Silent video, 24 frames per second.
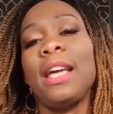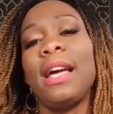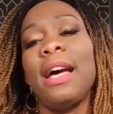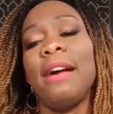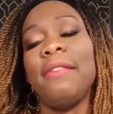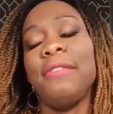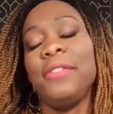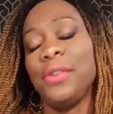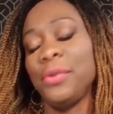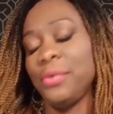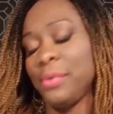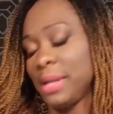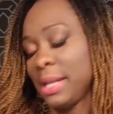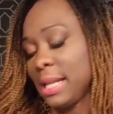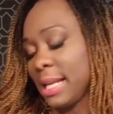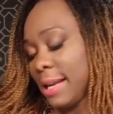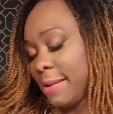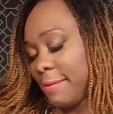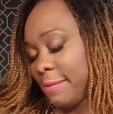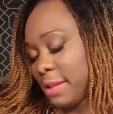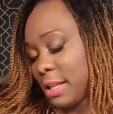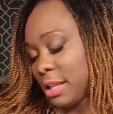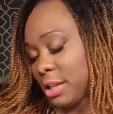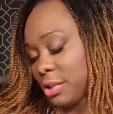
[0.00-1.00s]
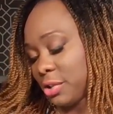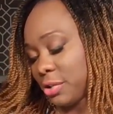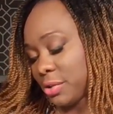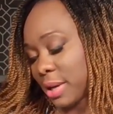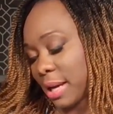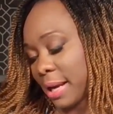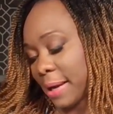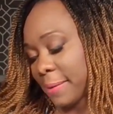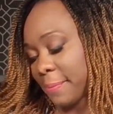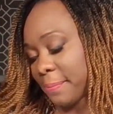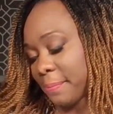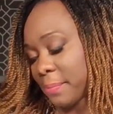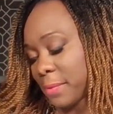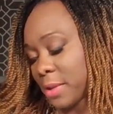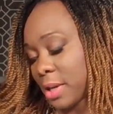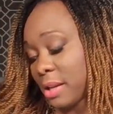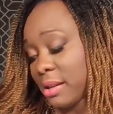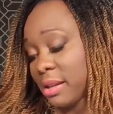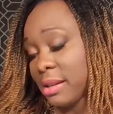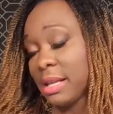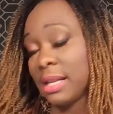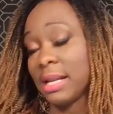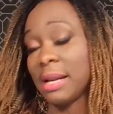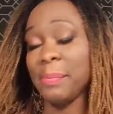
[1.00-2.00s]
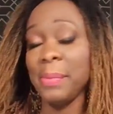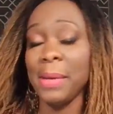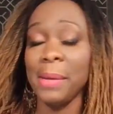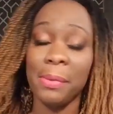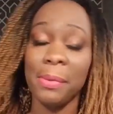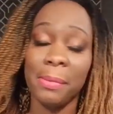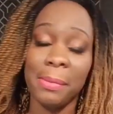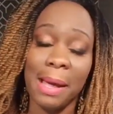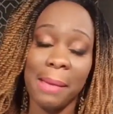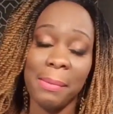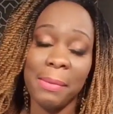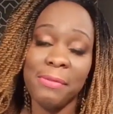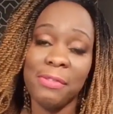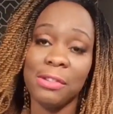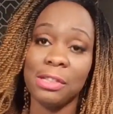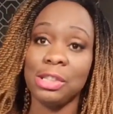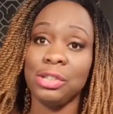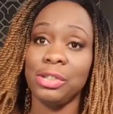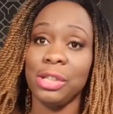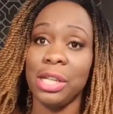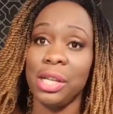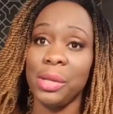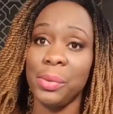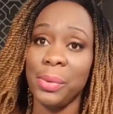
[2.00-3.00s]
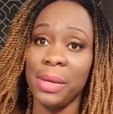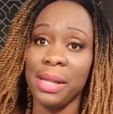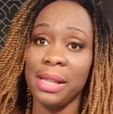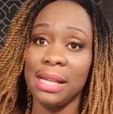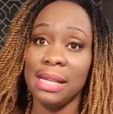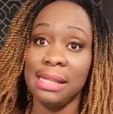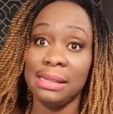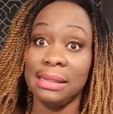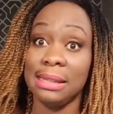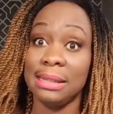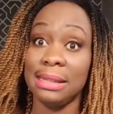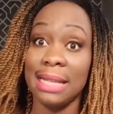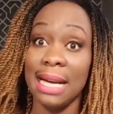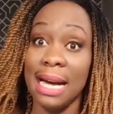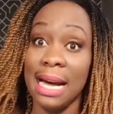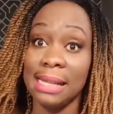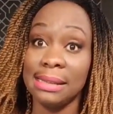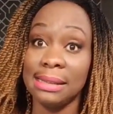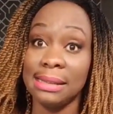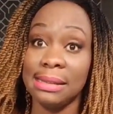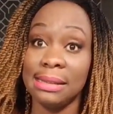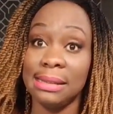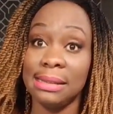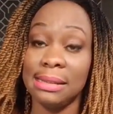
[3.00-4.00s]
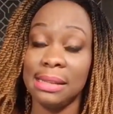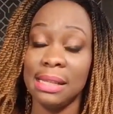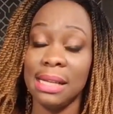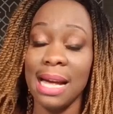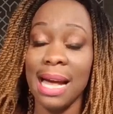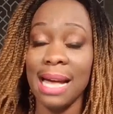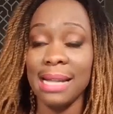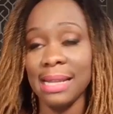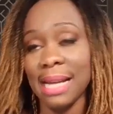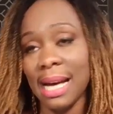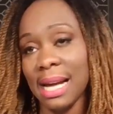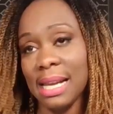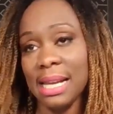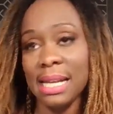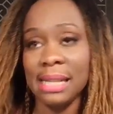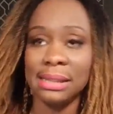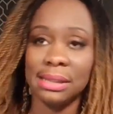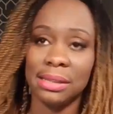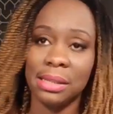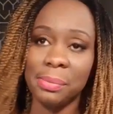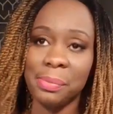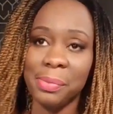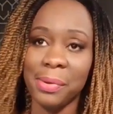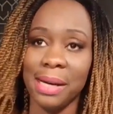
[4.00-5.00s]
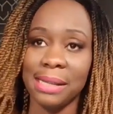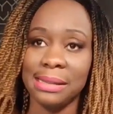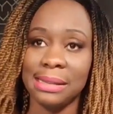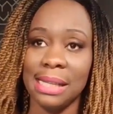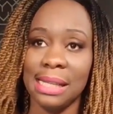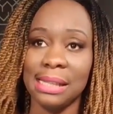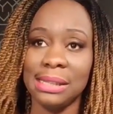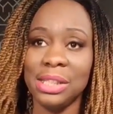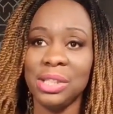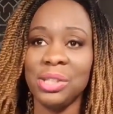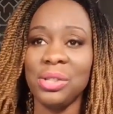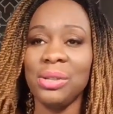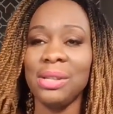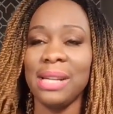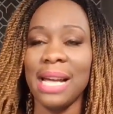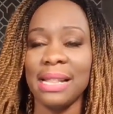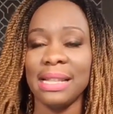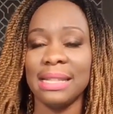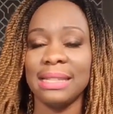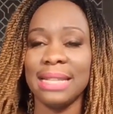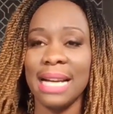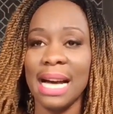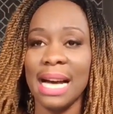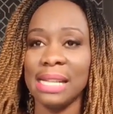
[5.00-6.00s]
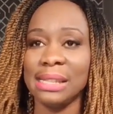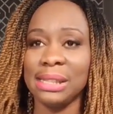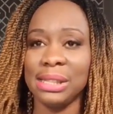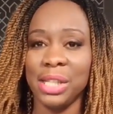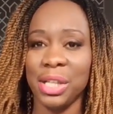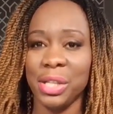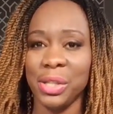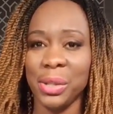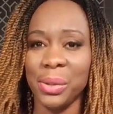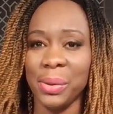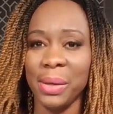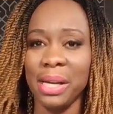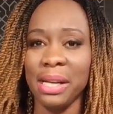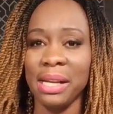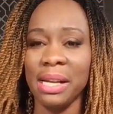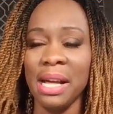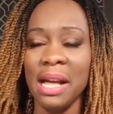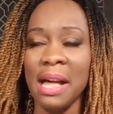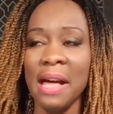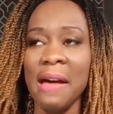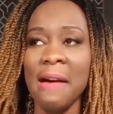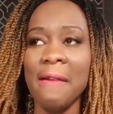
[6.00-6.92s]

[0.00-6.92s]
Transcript: have you really given it a try? The other thing that people might be frustrated with is the tasks, and that links to the process. You don't like the task you're doing.